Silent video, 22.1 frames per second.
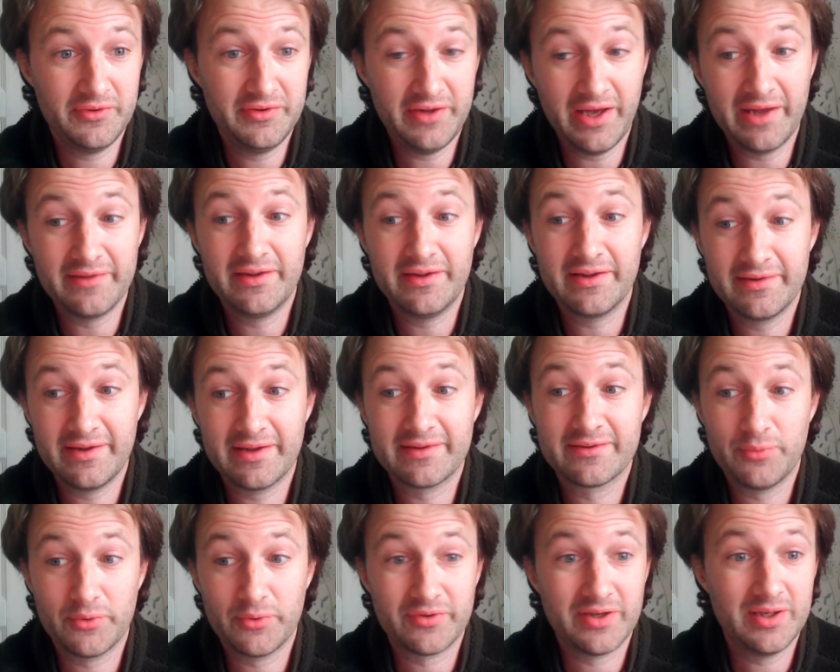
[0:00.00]
That, that
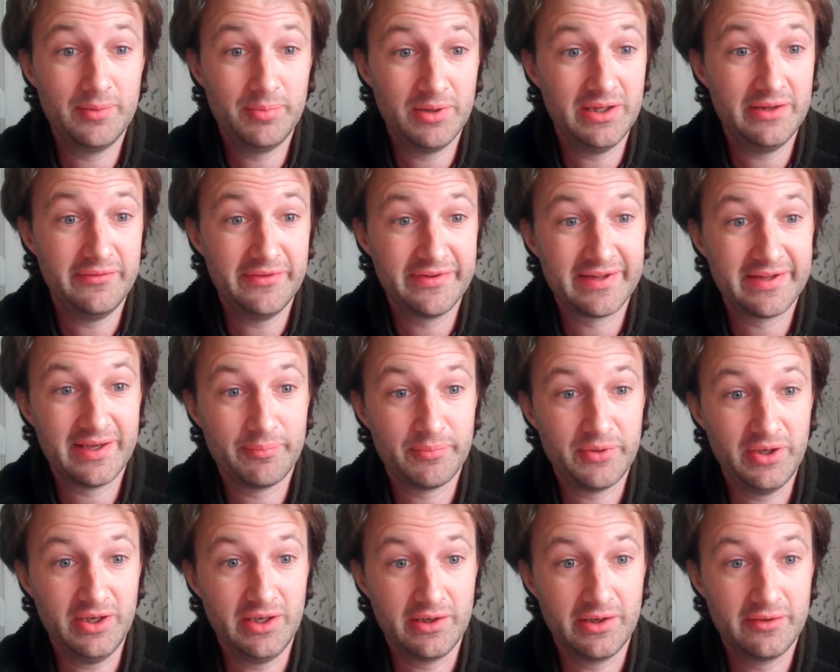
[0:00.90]
that's what I believe is
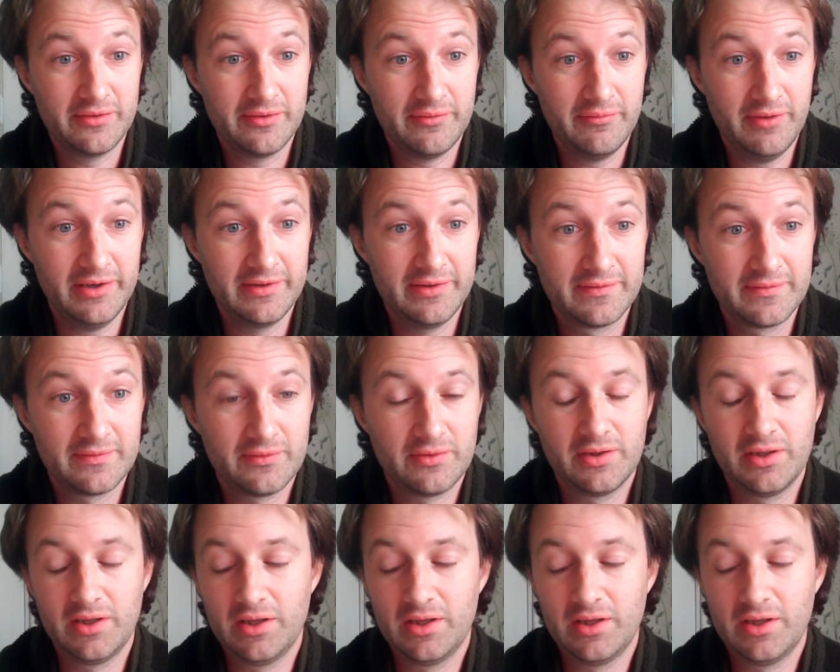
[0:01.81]
happening, right?